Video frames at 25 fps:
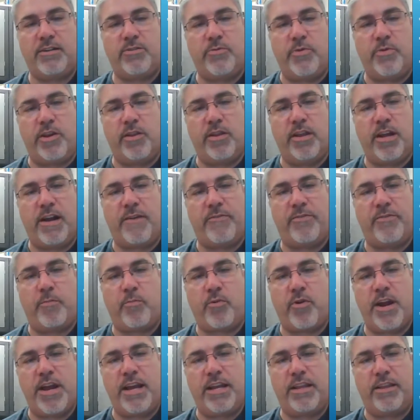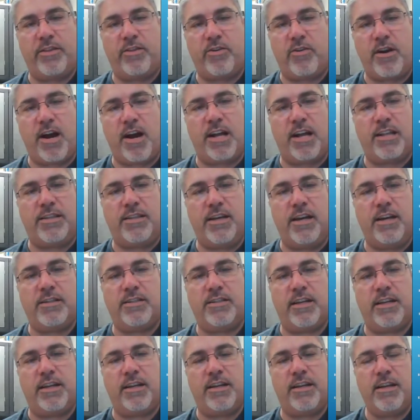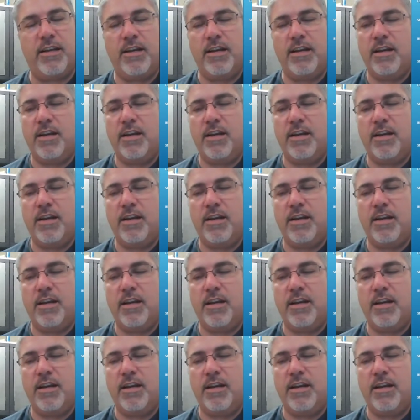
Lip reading: So when you let off the brake, they're not touching.